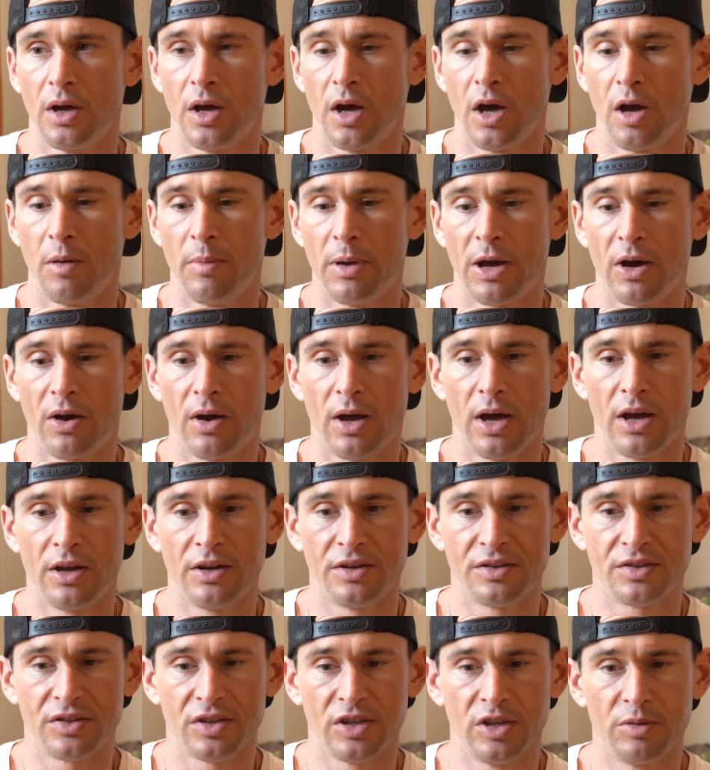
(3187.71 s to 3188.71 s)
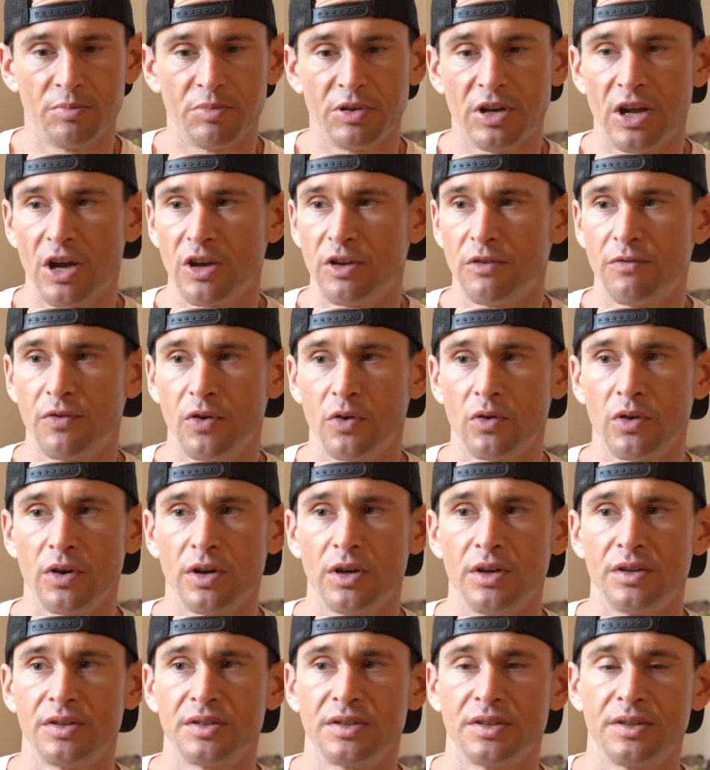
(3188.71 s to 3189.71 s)
about how you sleep and how you
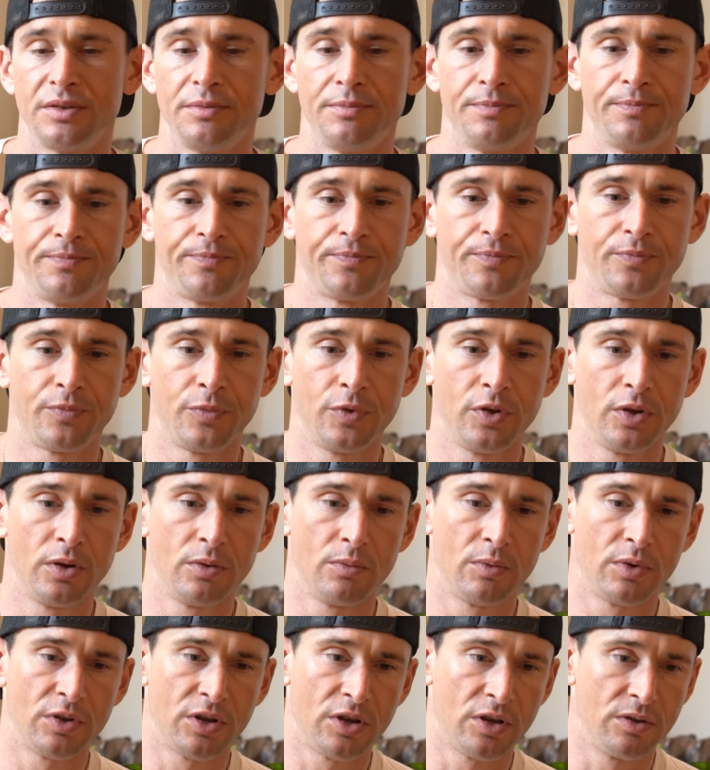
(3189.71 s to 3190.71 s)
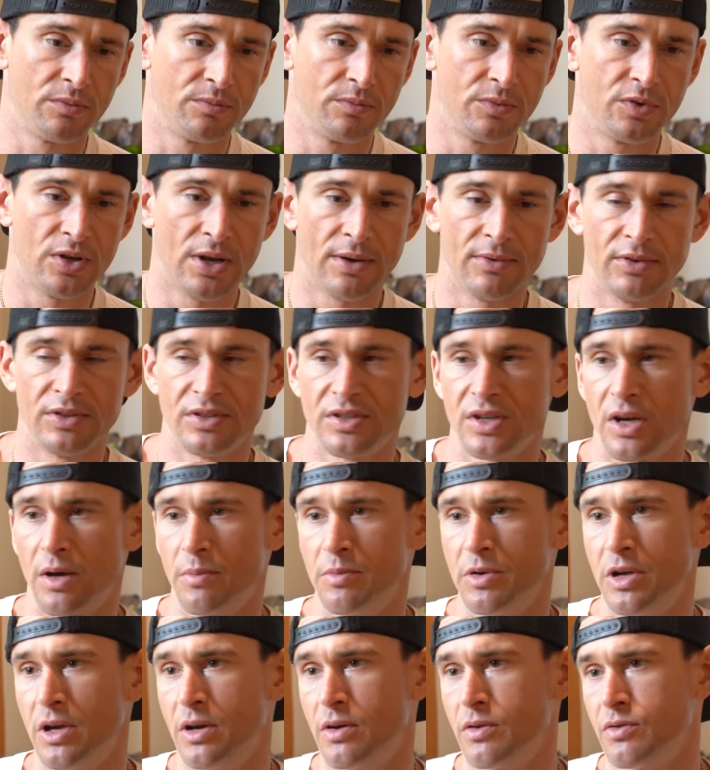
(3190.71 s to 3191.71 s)
focus and you know, whether you have
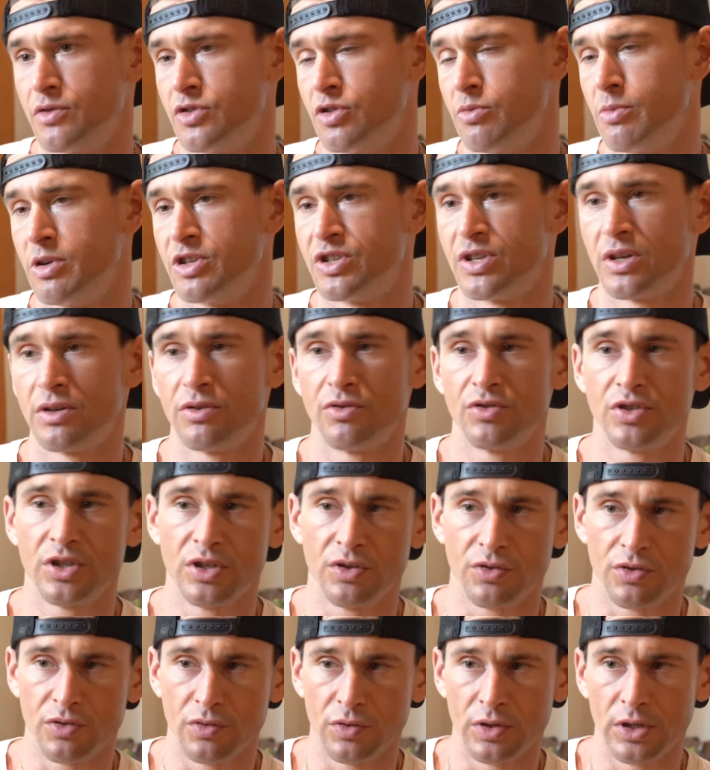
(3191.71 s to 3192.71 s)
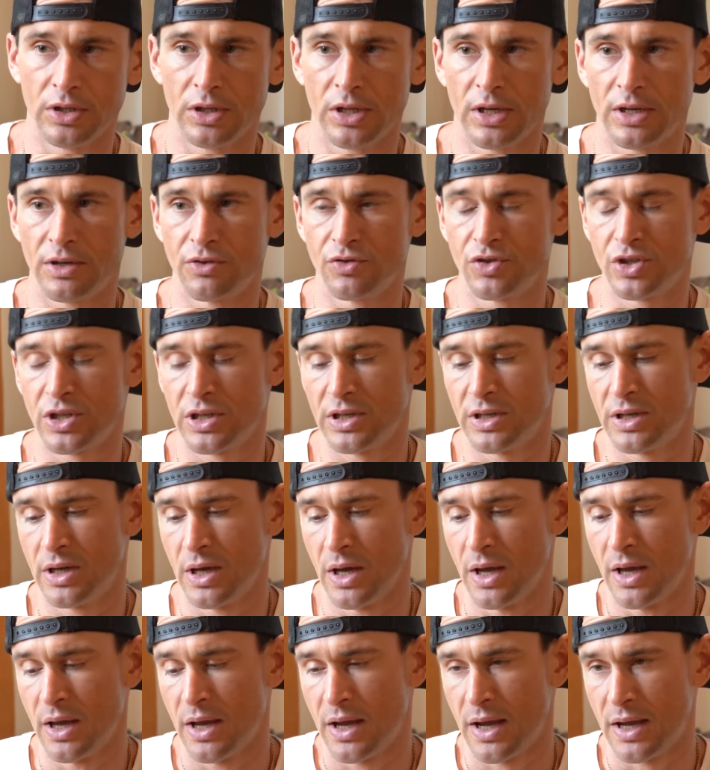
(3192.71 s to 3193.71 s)
insomnia or too much energy or too little energy
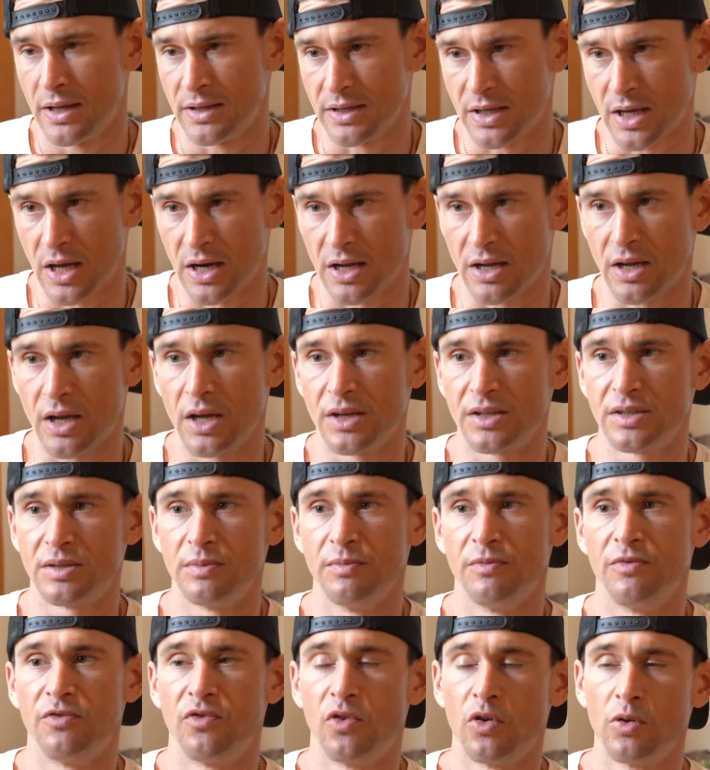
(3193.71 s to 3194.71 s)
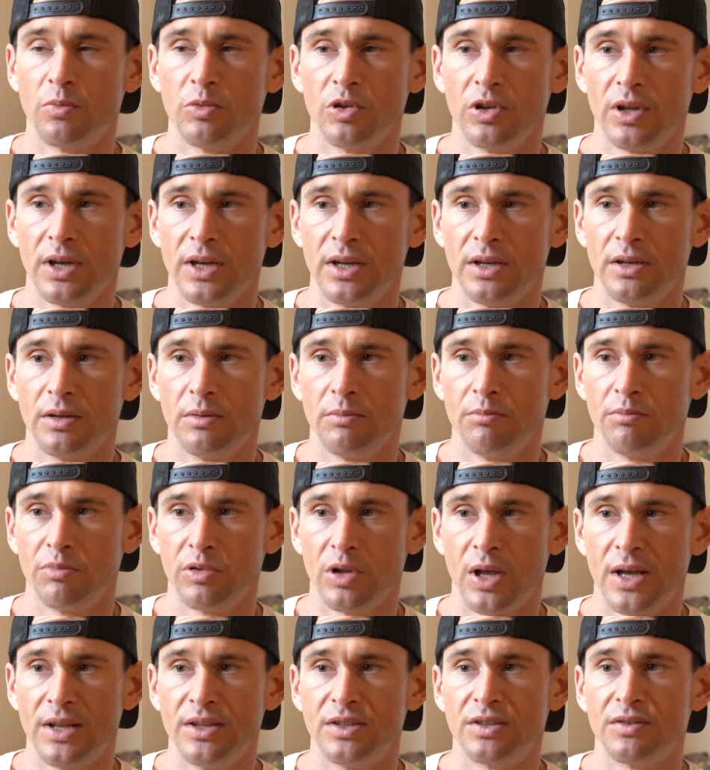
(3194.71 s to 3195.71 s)
and they kind of custom formulate
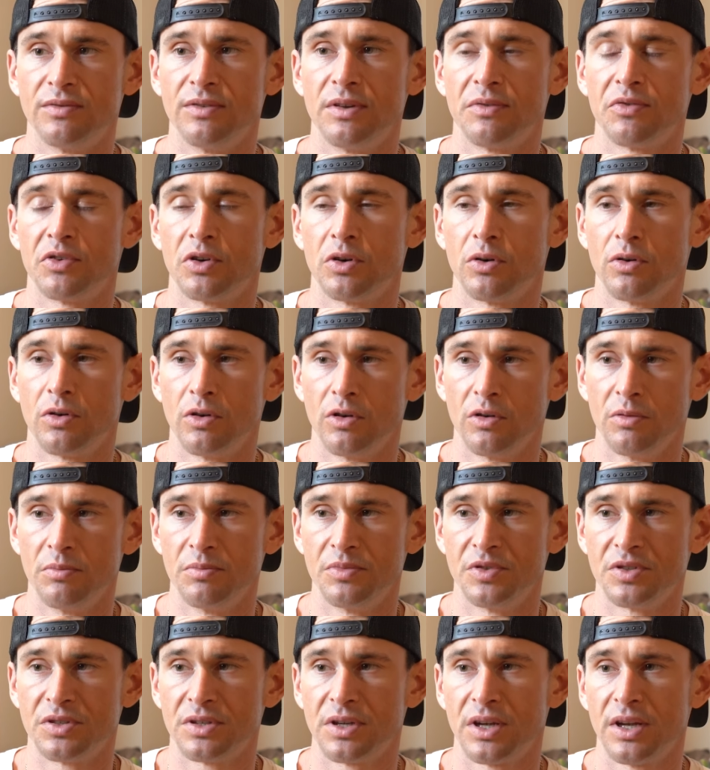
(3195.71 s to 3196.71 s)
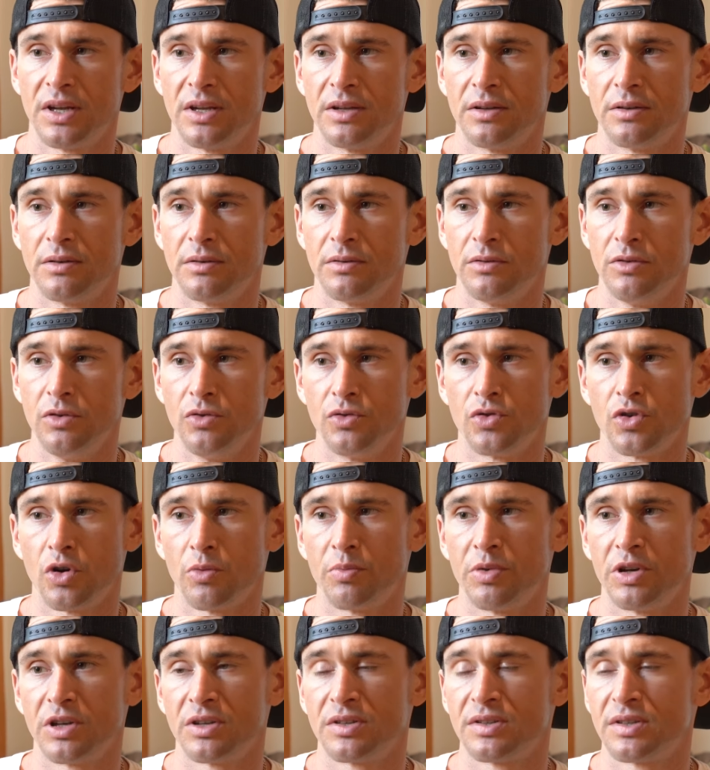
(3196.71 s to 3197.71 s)
blends of different herbs and
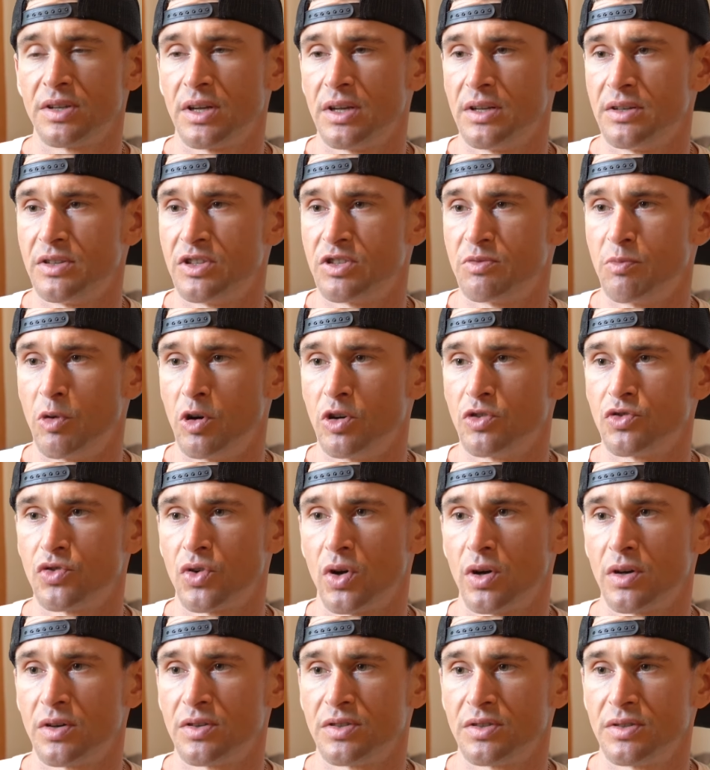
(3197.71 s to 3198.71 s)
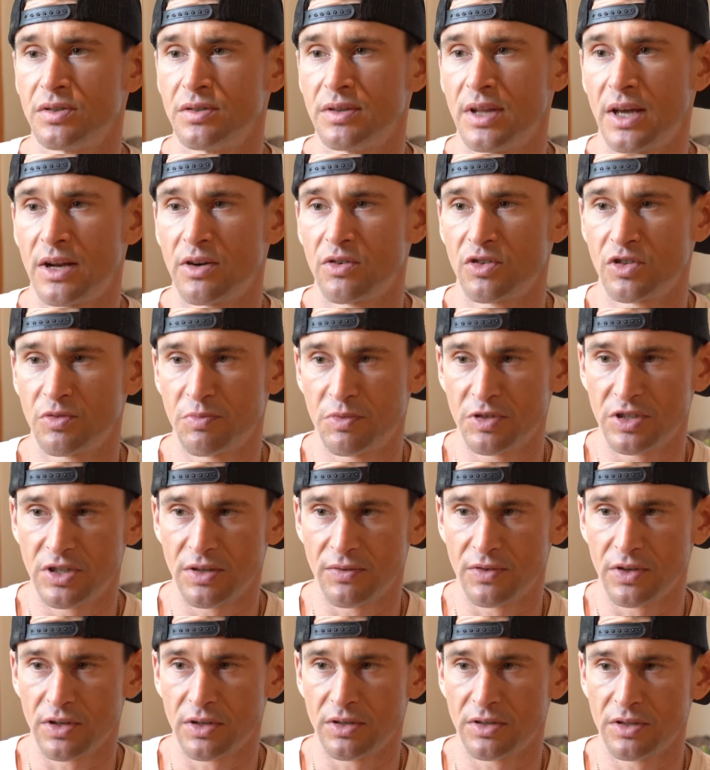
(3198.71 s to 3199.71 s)
nootropics and smart drugs that are
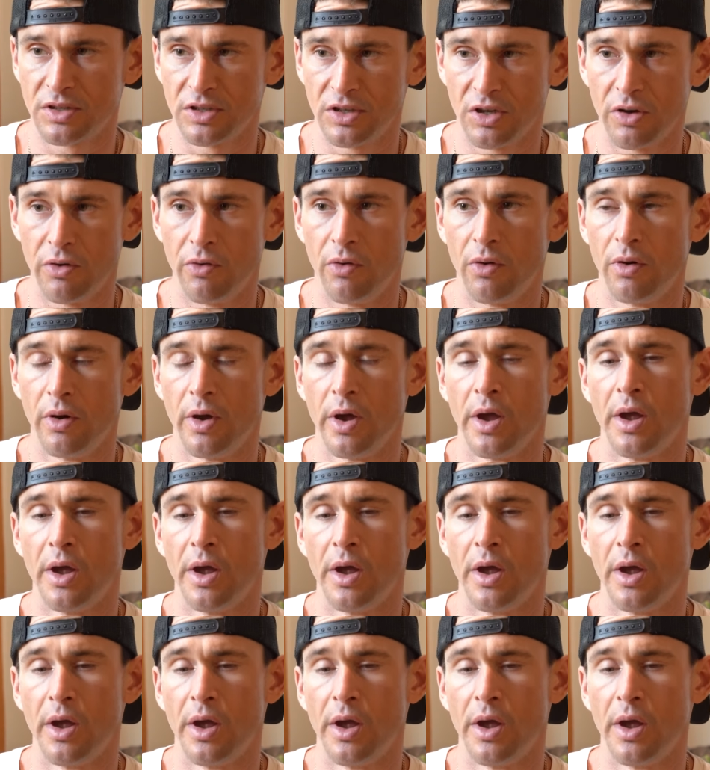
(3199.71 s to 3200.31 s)
specific to you